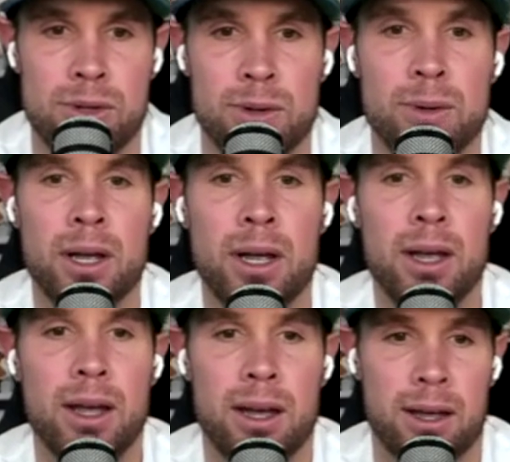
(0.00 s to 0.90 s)
to."
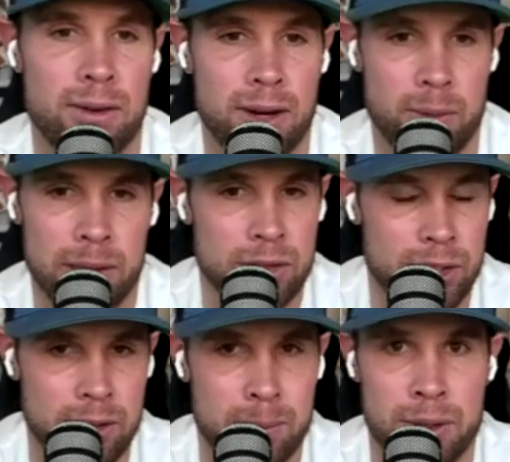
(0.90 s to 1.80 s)
And they're like, "Why don't you
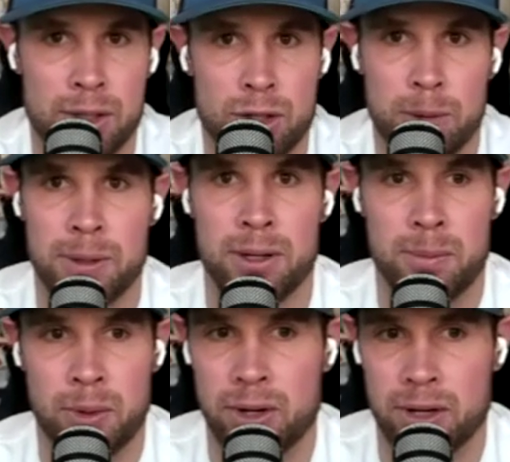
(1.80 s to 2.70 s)
call it the British Open
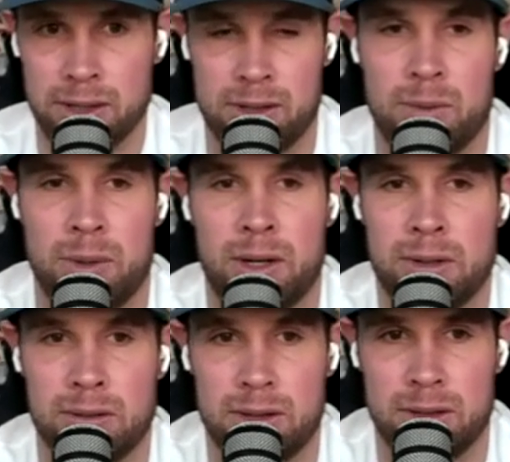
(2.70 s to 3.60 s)
anymore?" And he said,
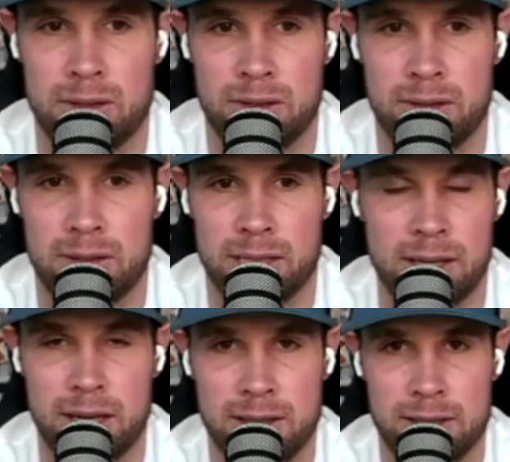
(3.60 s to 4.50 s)
"Well, it, that's
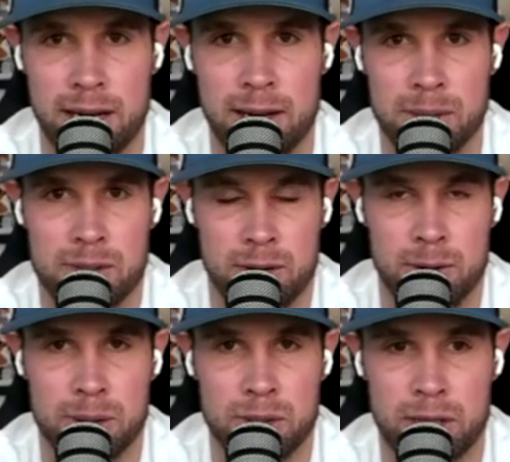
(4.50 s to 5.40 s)
not its name. It's the
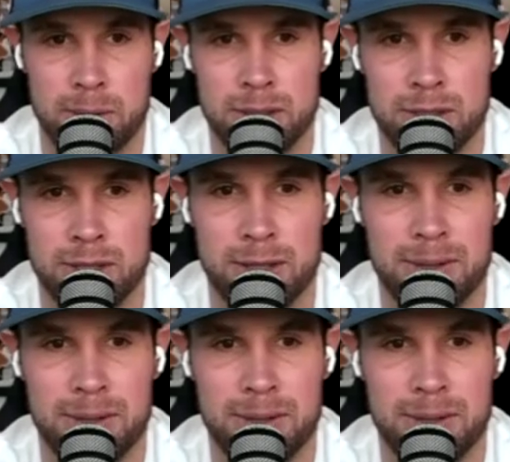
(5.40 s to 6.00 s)
Open Championship."